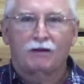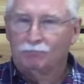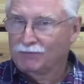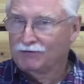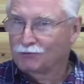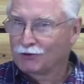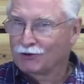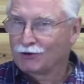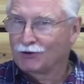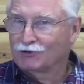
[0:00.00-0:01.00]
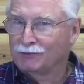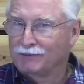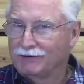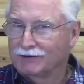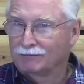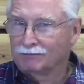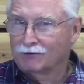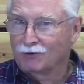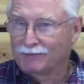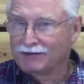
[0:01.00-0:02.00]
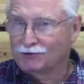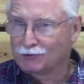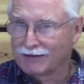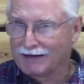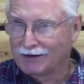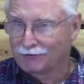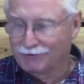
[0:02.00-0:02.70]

before you call to me call me to account,